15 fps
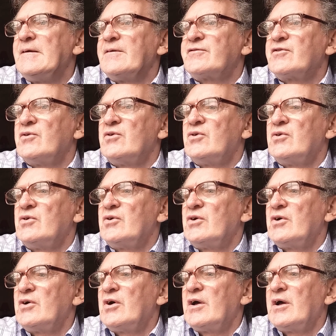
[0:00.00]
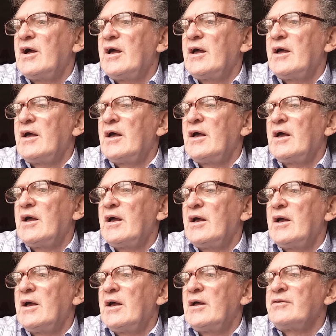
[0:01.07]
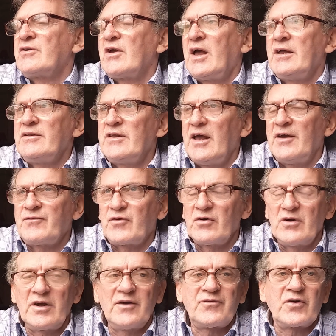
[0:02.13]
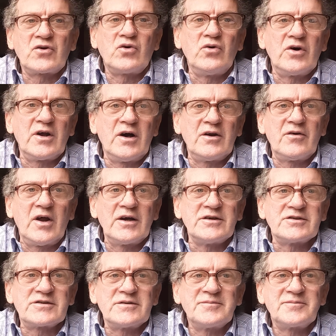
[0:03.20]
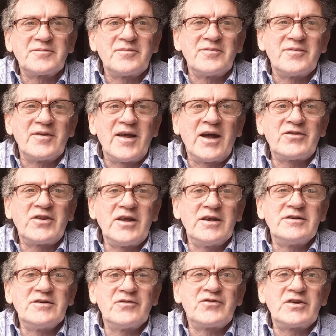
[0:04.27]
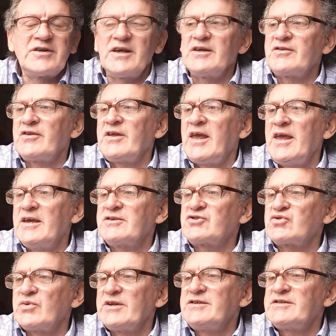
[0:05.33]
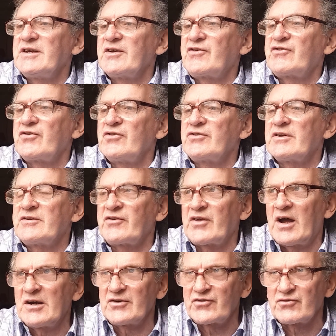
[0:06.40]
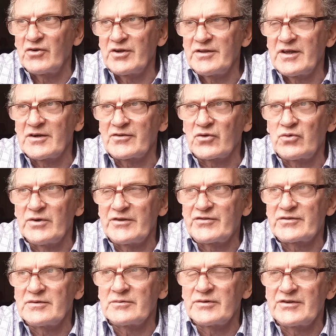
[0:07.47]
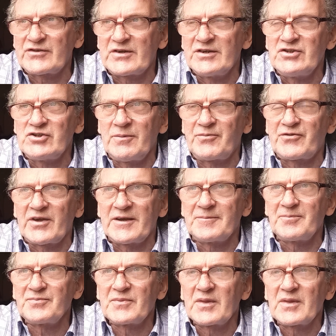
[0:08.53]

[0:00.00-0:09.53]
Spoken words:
So if we're going all right, at the end of the day, the 8:20 at Southwell, there's a horse running there, the Whistling Gypsy,